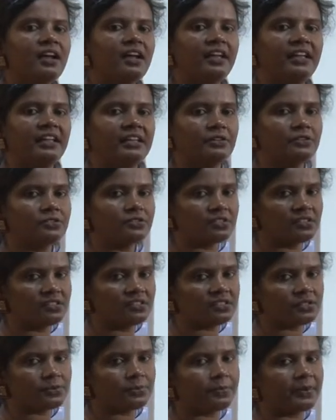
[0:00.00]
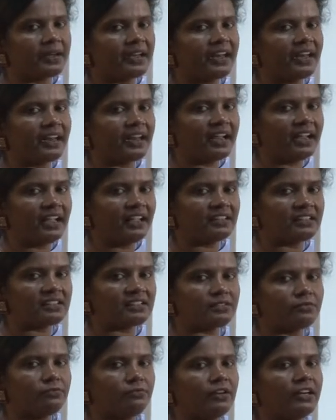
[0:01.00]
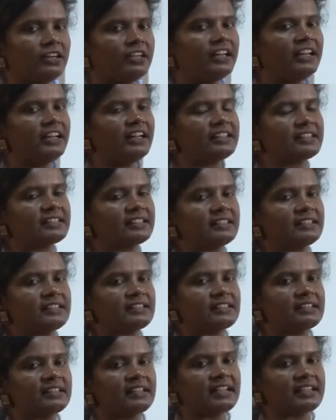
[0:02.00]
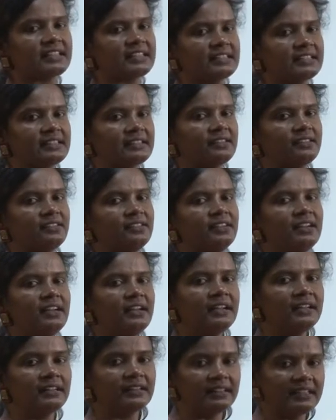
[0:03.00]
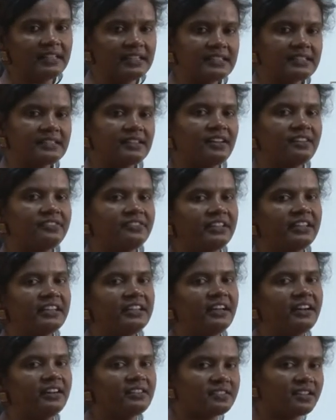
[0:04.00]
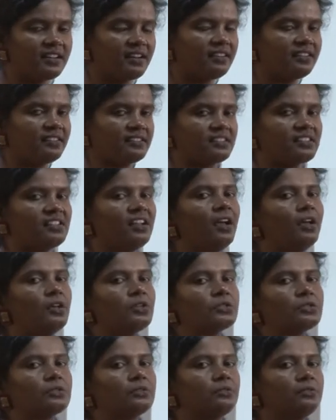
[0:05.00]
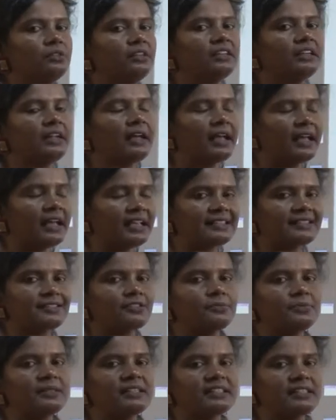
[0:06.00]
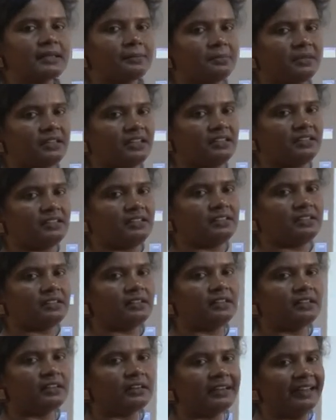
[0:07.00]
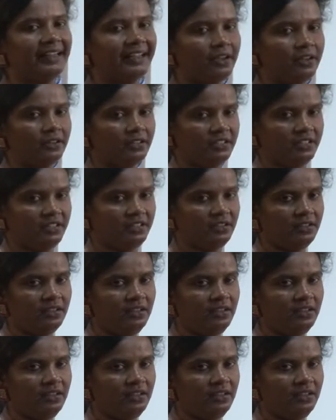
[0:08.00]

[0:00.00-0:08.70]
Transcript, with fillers: aerosol spray cans, fertilizers, etc. These are very hazardous. So, it has to be separated clearly.